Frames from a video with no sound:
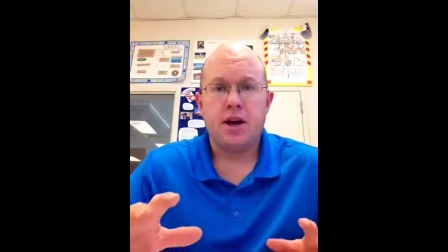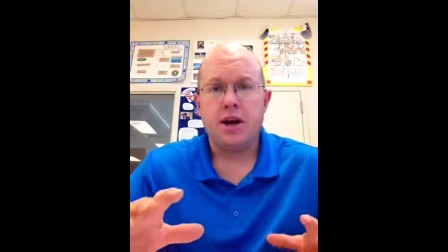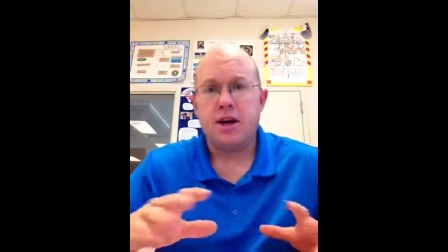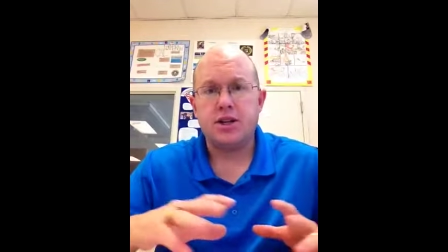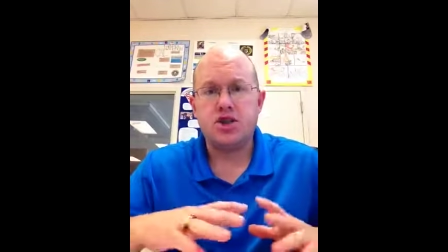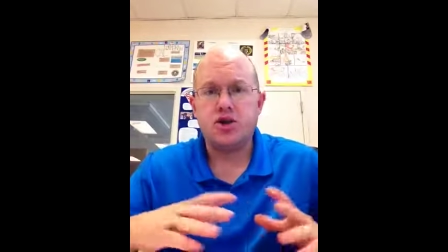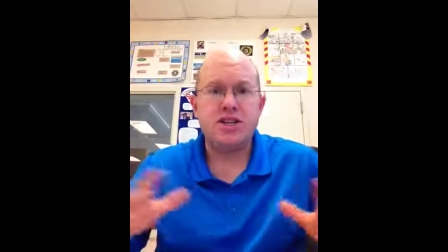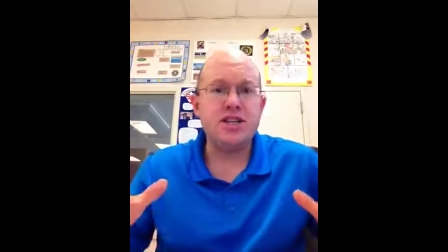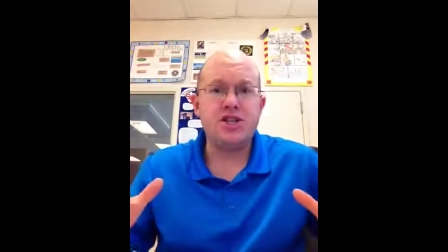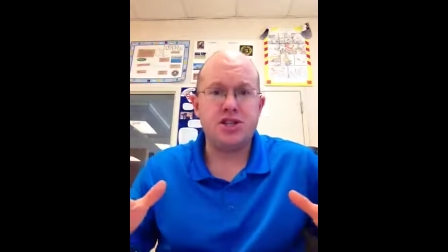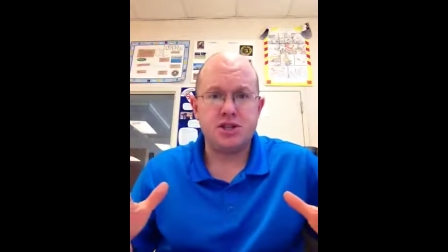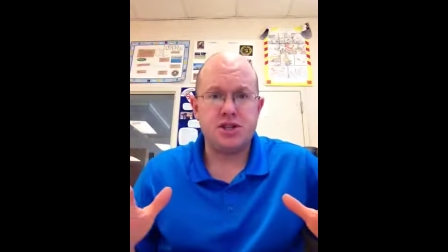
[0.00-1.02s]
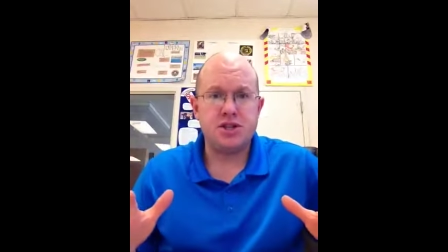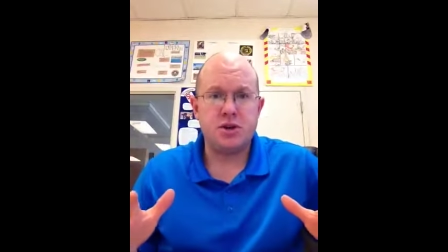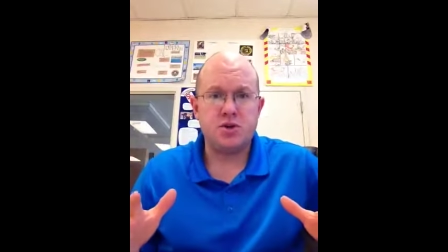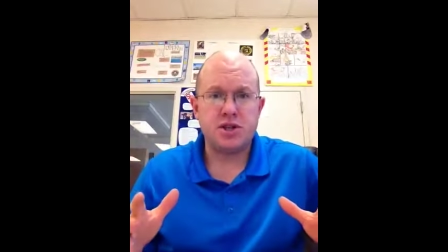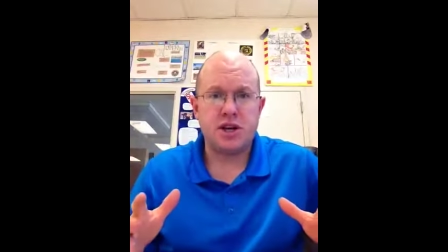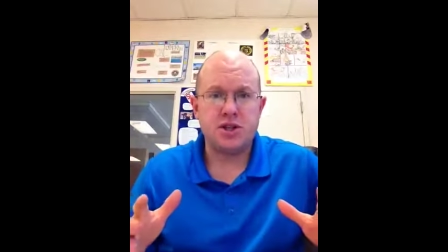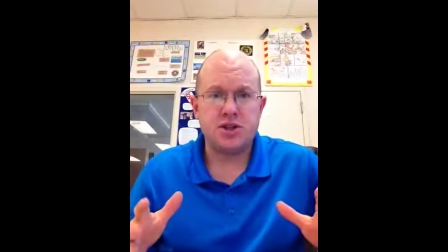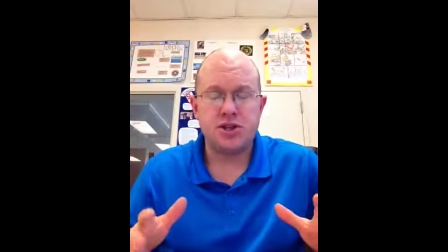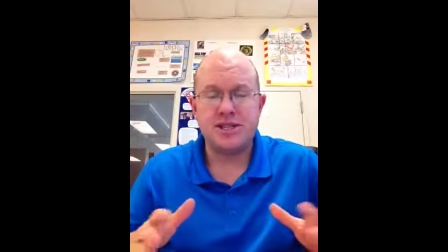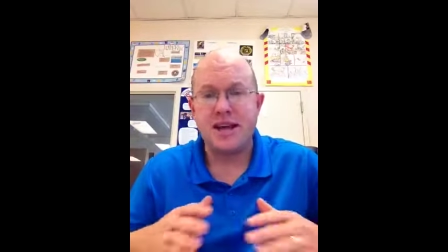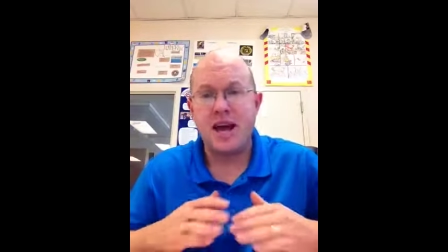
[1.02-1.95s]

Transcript: uh, traditions in those countries.